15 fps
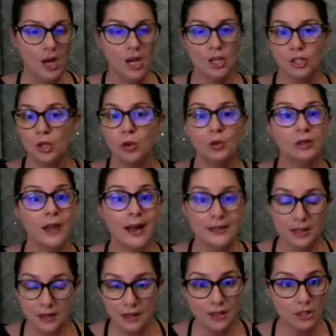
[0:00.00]
So lots
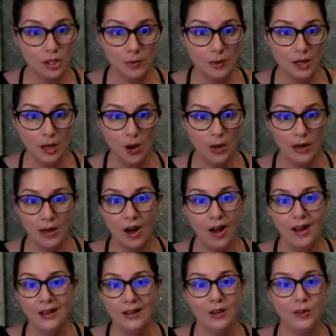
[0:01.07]
of things could be going
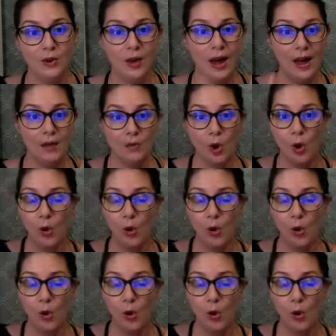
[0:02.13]
on if you have